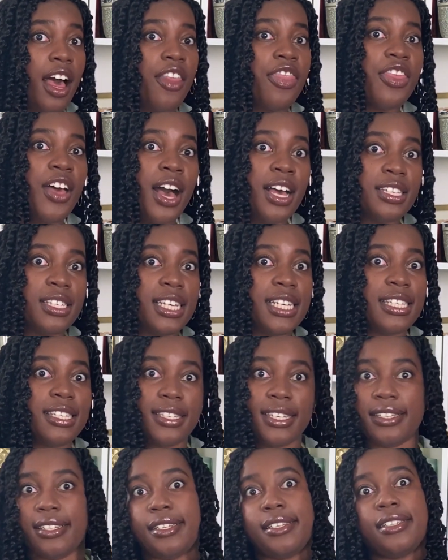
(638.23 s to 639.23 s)
thoughts and
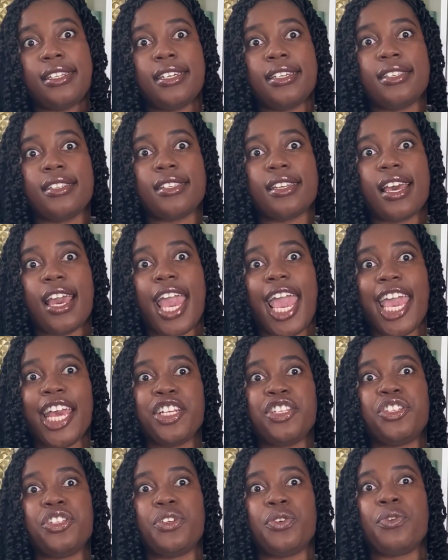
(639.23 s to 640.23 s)
sentences
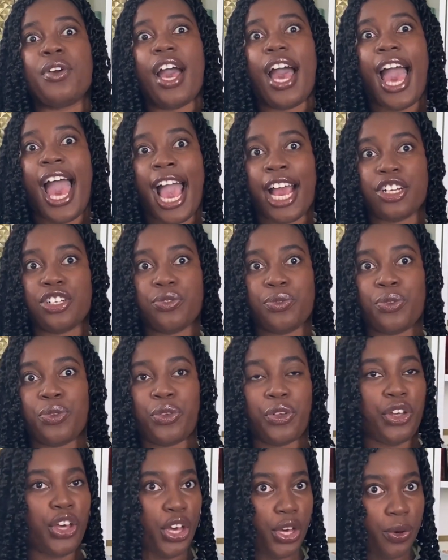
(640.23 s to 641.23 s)
into
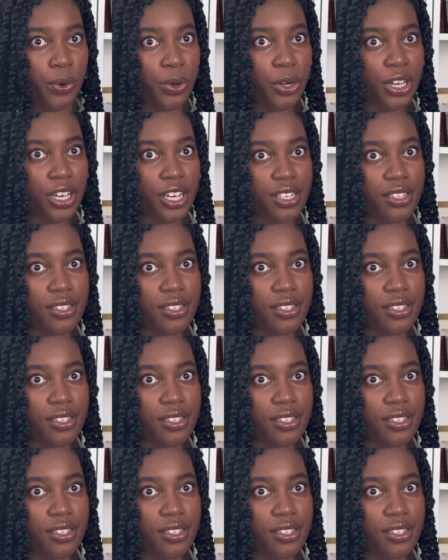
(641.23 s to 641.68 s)
actual code.